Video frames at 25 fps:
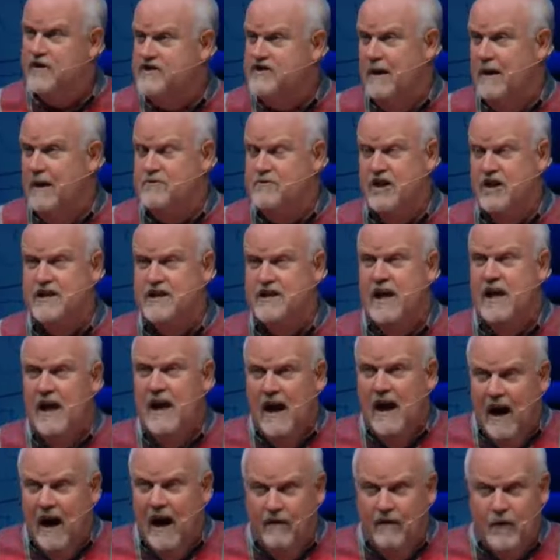subject
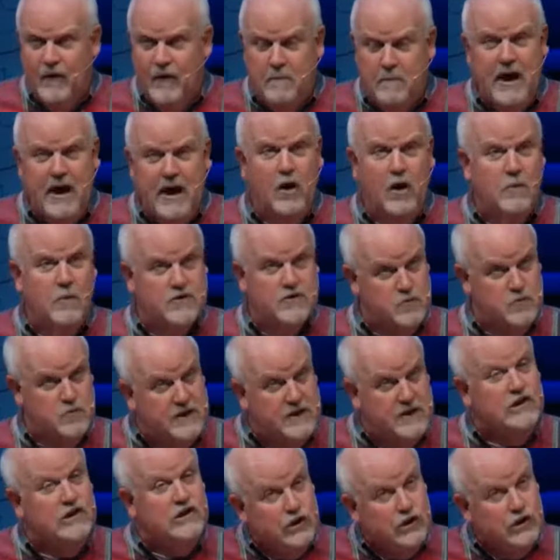of the parables,
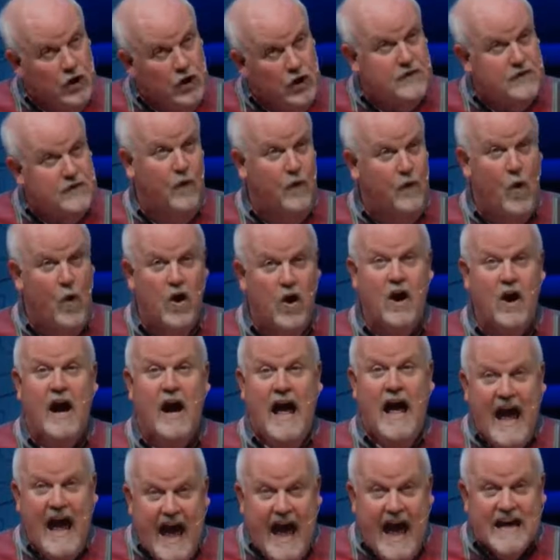what to look for
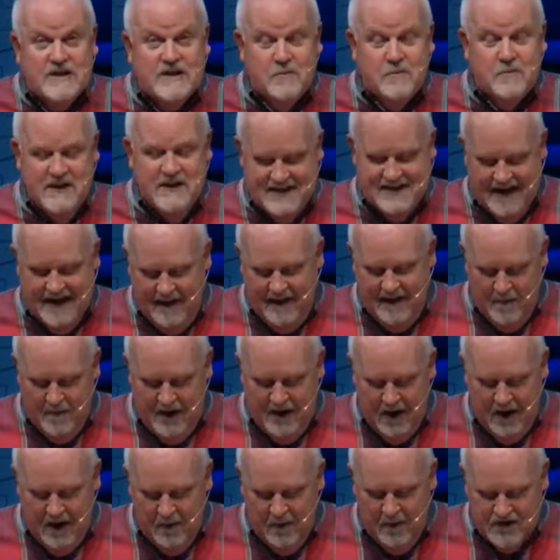as we study the
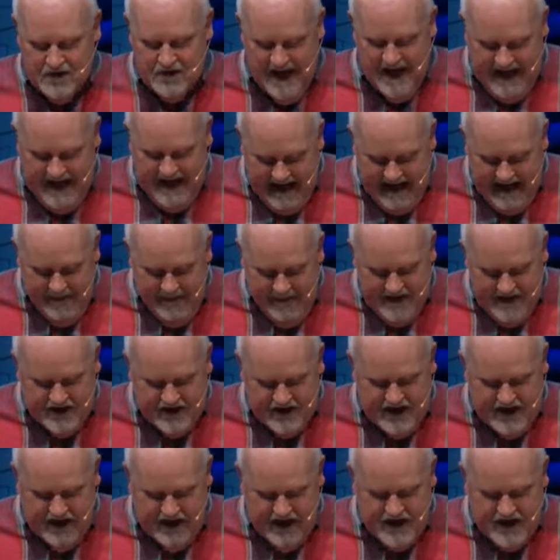parables in
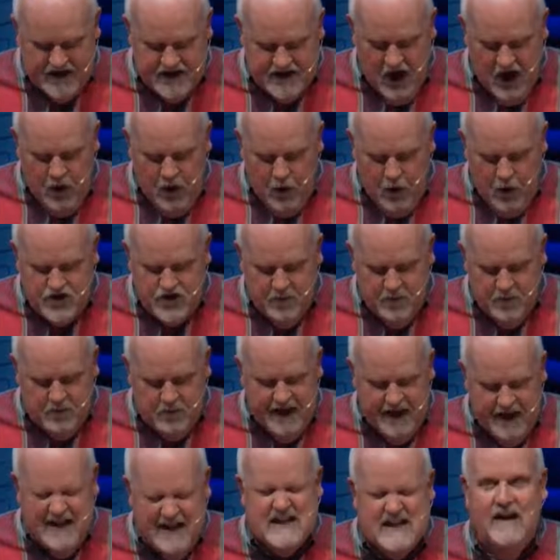this series. Would you
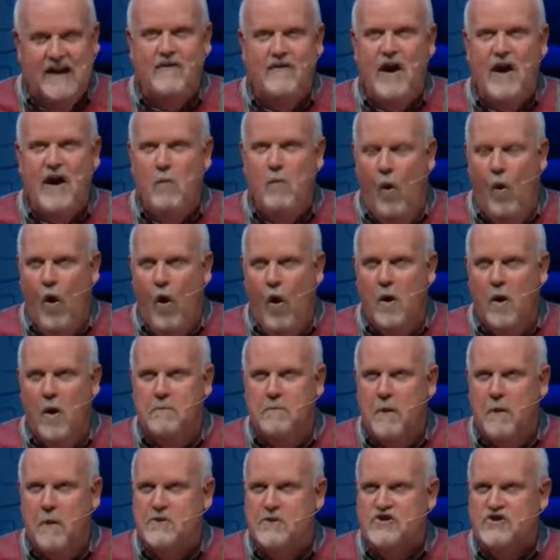please give a warm
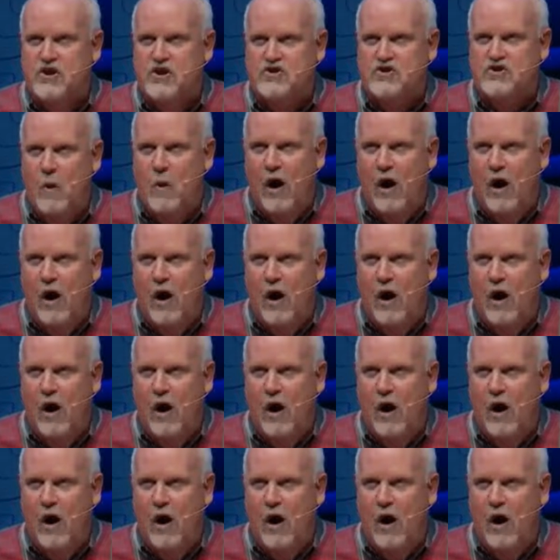Purpose Church